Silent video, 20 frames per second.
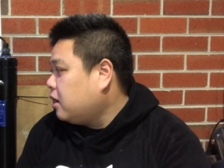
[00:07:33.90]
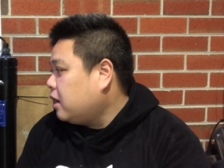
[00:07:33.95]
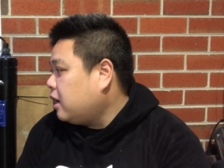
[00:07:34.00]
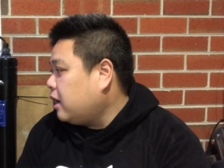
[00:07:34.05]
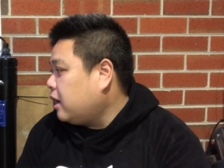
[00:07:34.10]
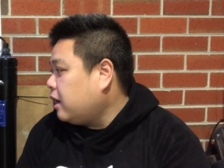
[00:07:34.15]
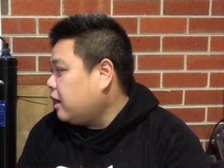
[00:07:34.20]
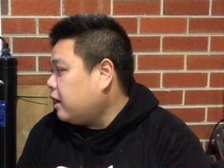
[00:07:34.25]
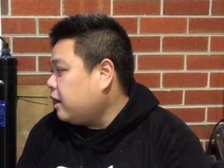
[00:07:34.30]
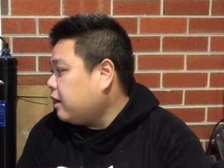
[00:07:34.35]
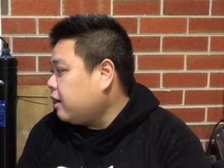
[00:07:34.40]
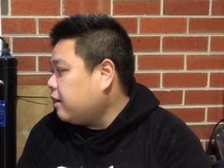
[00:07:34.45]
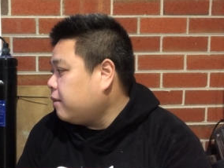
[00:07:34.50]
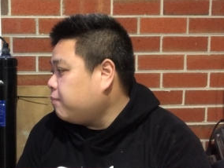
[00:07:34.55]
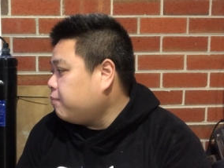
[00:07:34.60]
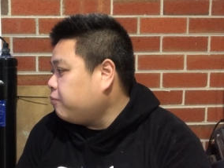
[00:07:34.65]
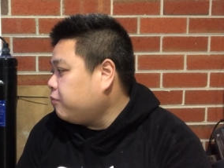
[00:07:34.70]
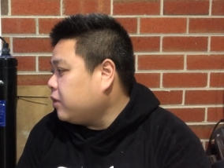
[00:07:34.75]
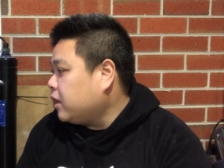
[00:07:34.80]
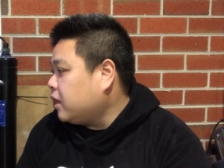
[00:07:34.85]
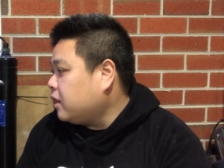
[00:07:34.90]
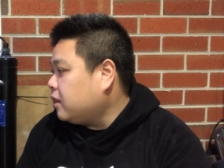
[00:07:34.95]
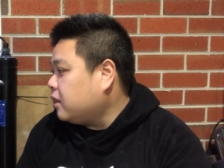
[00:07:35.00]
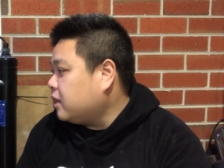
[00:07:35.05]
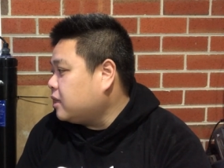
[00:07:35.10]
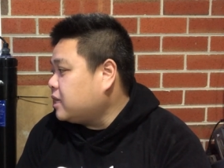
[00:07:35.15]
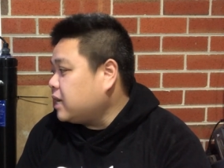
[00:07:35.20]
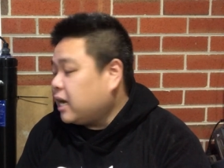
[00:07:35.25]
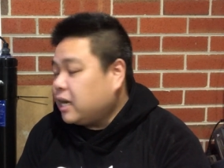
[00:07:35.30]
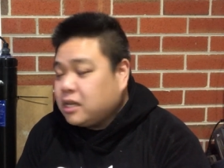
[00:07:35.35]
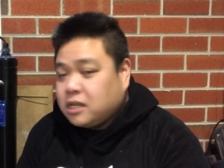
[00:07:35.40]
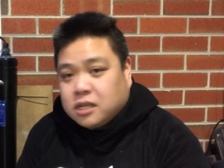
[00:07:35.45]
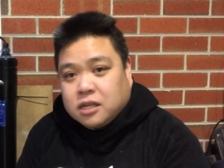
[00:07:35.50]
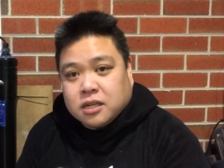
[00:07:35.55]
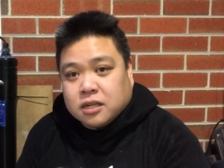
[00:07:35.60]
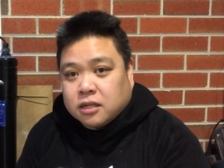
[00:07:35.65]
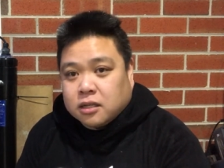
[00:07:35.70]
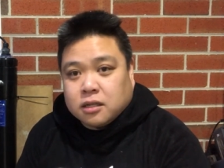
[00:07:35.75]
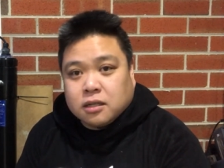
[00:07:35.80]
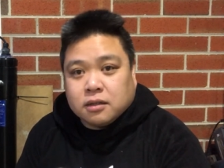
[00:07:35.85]
And the tank's
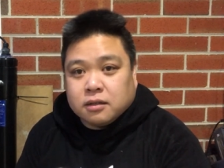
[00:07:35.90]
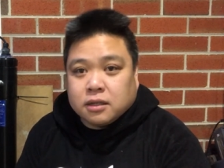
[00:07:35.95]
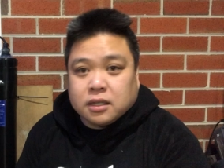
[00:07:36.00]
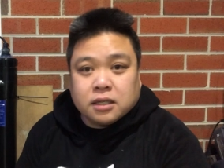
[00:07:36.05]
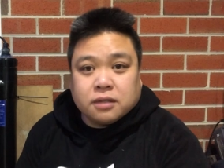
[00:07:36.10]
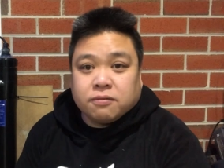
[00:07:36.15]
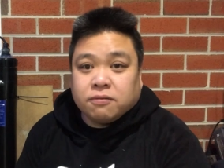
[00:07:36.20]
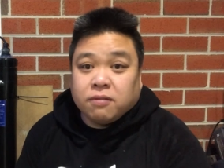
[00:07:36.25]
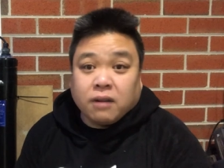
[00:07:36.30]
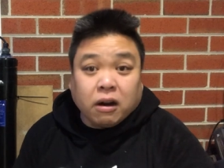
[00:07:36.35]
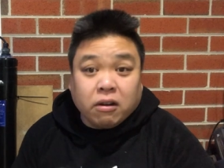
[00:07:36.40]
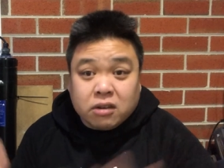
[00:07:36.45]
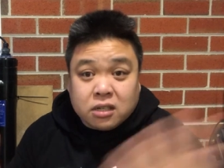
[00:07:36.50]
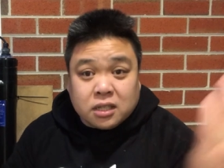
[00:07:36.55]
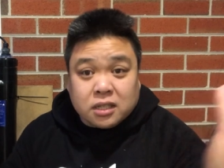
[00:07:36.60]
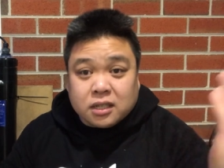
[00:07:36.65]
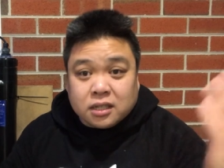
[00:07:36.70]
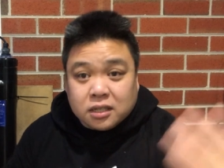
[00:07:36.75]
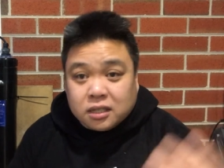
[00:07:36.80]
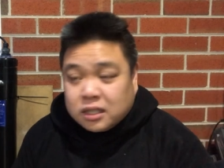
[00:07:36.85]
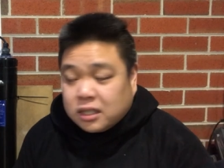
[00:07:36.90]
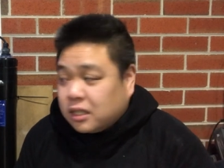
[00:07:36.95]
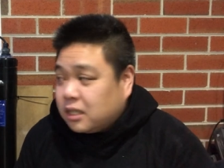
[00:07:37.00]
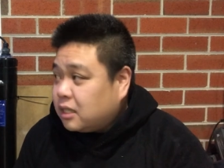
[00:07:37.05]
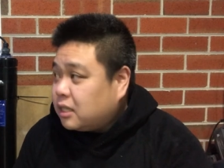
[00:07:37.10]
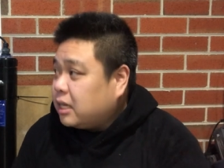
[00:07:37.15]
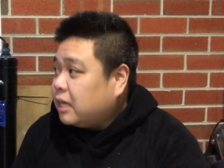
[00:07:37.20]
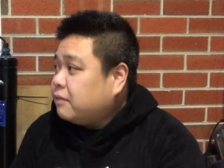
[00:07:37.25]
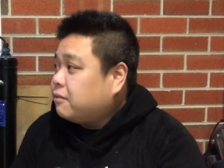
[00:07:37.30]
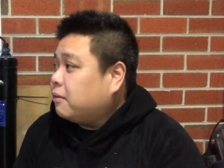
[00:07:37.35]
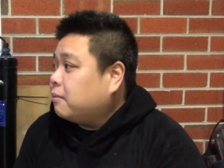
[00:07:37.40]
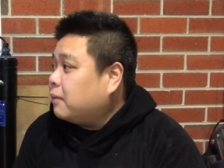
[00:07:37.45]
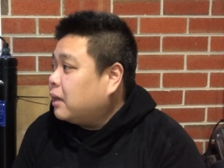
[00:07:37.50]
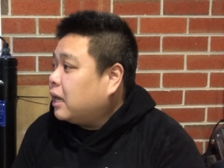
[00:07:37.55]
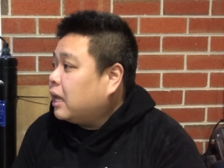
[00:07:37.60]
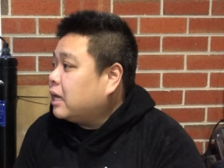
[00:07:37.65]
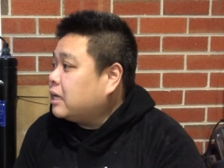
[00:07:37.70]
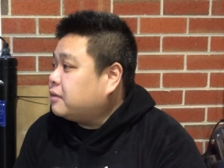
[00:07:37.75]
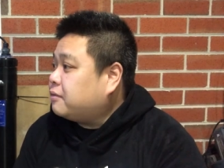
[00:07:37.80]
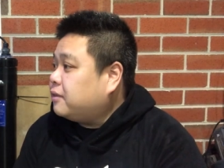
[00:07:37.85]
just flourishing, as you can see from the
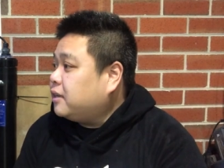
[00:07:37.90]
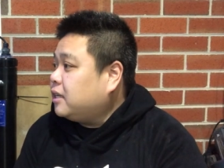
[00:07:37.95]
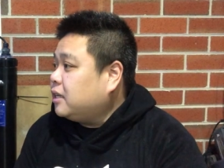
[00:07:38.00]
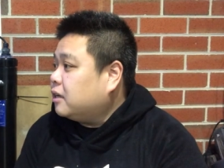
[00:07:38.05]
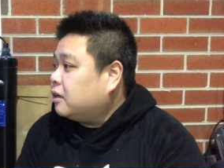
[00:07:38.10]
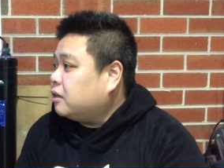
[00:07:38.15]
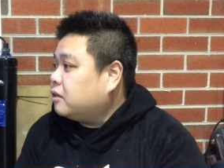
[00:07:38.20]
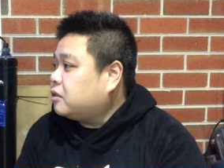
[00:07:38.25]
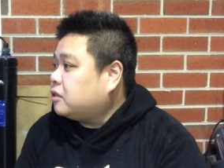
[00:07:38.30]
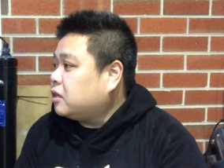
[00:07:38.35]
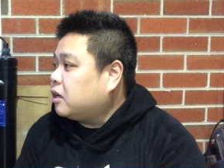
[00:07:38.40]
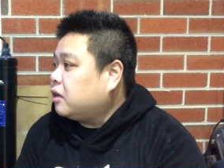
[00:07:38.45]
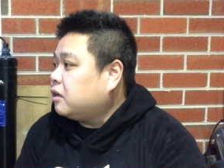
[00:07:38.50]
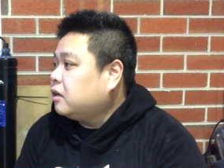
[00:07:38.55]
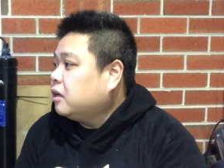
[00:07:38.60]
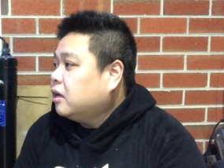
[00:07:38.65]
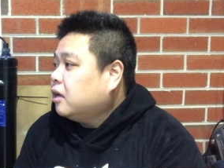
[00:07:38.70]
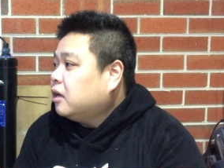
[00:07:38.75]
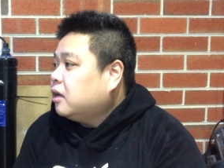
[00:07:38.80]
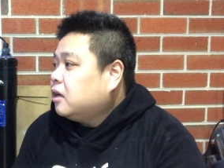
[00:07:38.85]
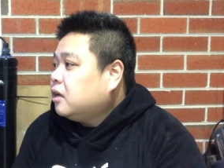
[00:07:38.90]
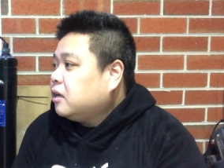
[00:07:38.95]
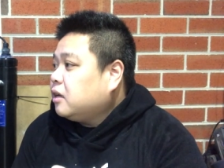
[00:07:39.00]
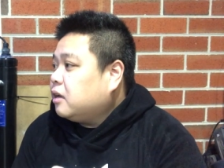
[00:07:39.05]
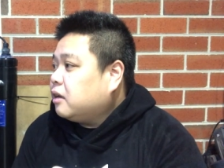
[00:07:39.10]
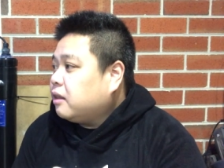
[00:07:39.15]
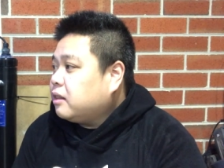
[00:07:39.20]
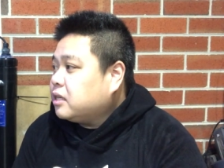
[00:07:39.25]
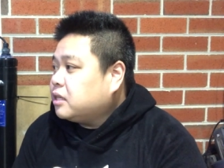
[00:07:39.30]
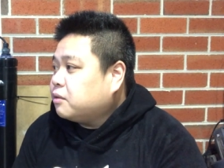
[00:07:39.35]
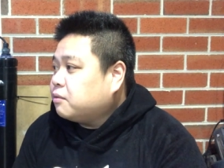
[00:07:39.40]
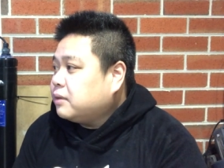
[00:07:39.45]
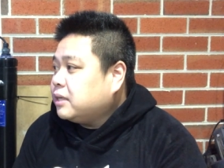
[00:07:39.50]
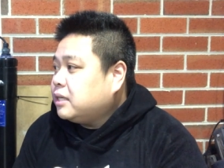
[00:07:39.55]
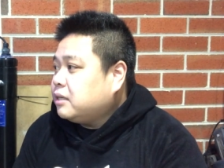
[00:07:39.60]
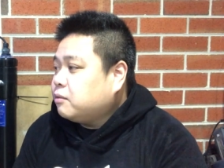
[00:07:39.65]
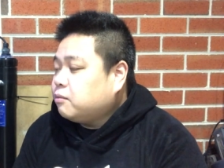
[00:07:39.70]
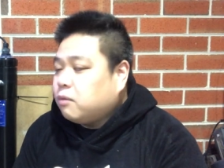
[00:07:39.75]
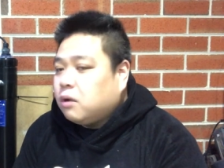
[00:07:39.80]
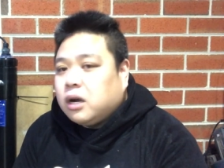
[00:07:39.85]
last video. So, you know, there's a
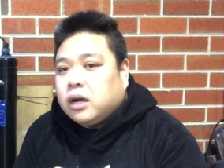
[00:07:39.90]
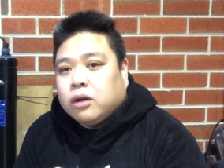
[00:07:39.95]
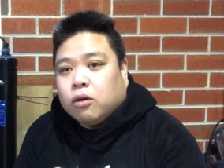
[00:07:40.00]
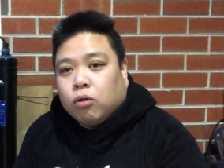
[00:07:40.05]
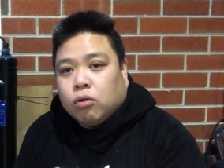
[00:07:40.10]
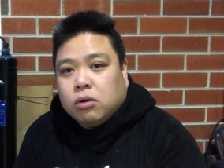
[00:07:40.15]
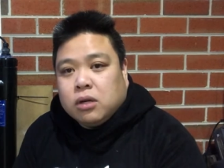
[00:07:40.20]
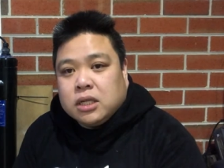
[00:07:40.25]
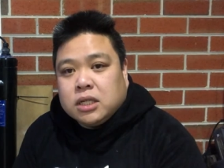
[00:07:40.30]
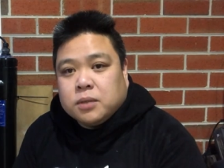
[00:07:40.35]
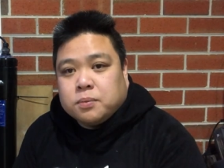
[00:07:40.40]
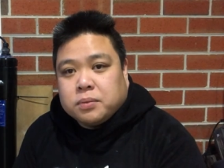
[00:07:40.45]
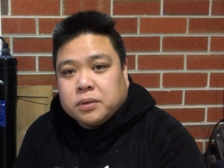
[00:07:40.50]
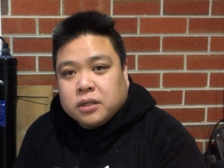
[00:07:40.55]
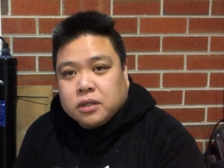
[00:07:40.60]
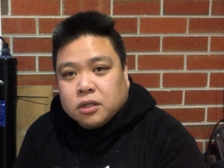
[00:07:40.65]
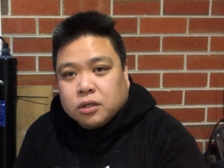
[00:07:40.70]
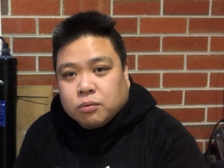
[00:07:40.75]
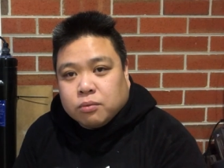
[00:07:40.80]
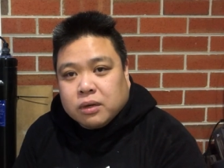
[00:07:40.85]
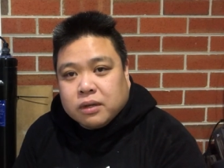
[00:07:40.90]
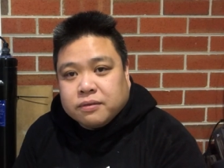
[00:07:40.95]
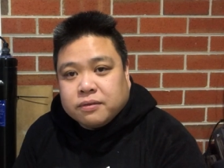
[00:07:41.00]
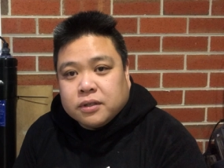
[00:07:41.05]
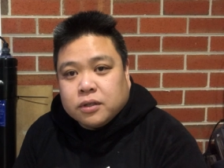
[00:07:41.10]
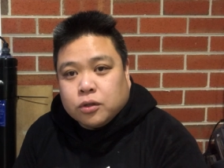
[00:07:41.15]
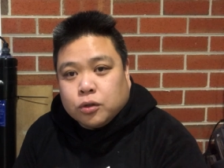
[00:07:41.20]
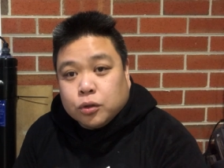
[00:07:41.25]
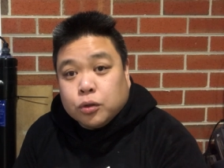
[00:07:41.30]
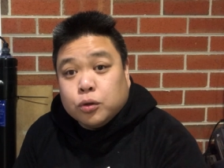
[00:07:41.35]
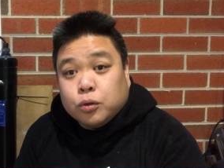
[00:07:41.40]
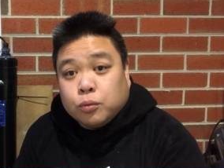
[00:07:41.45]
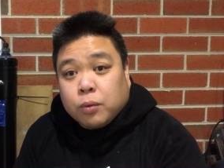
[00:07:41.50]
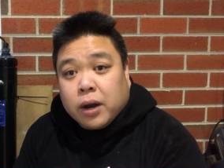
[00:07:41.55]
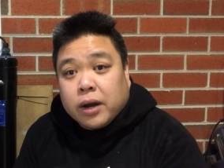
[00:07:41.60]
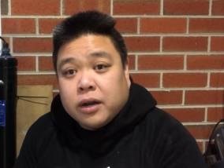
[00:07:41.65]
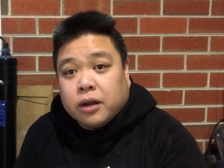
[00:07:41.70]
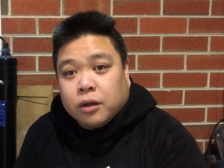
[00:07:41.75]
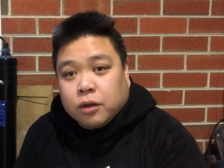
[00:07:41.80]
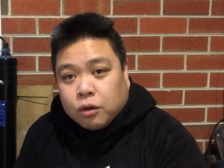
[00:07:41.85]
reason why all experienced reefers do
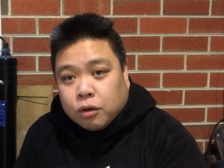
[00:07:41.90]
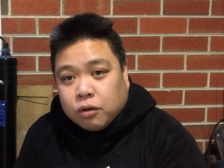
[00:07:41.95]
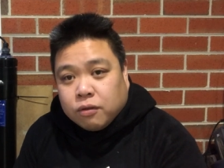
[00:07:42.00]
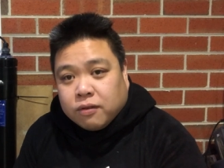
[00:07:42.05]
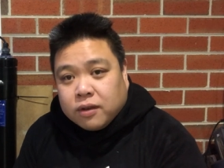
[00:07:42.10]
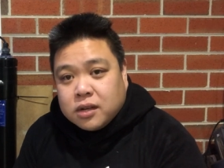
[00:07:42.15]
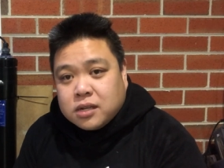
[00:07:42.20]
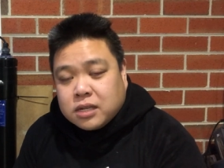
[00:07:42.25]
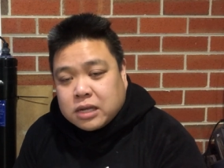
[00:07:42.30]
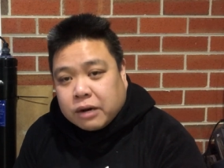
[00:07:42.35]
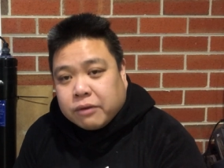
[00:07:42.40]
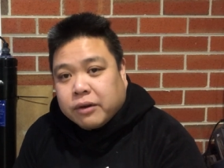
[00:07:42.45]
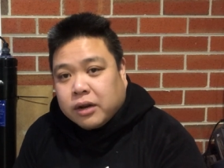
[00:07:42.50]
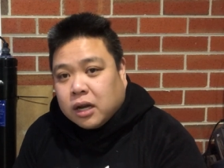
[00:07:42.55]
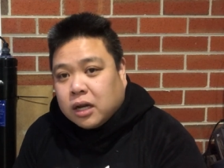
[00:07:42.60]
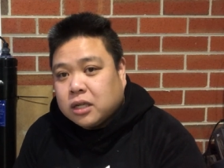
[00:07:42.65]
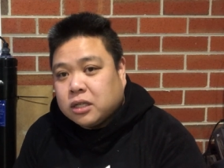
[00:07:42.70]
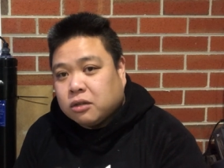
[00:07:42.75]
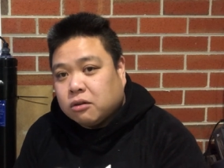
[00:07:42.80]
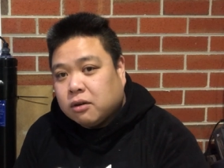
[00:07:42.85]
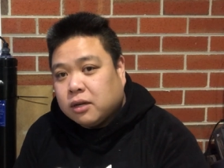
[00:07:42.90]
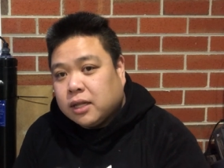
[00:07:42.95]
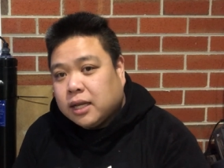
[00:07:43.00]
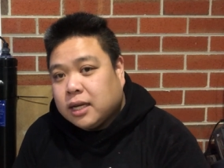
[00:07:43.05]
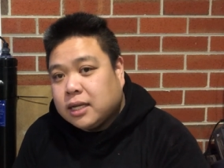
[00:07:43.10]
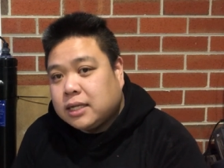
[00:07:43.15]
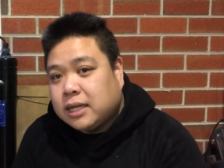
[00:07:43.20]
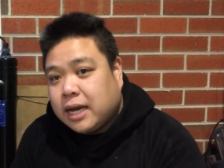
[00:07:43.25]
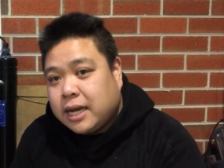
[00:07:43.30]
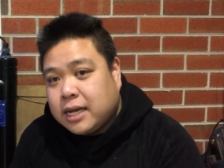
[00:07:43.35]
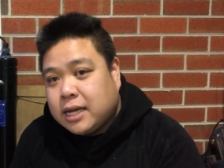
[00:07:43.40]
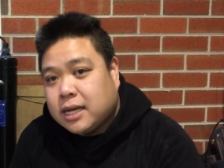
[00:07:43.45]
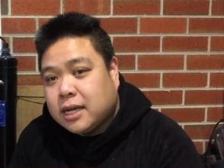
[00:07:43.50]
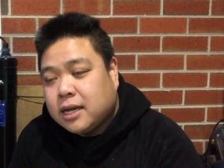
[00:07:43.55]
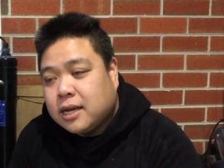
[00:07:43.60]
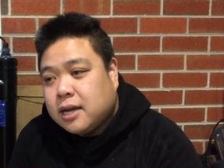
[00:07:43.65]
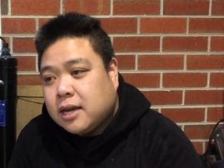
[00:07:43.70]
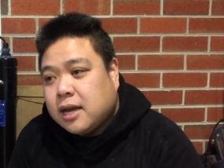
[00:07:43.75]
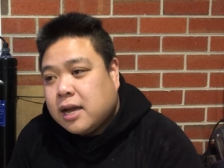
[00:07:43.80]
run a UV sterilizer on their tank.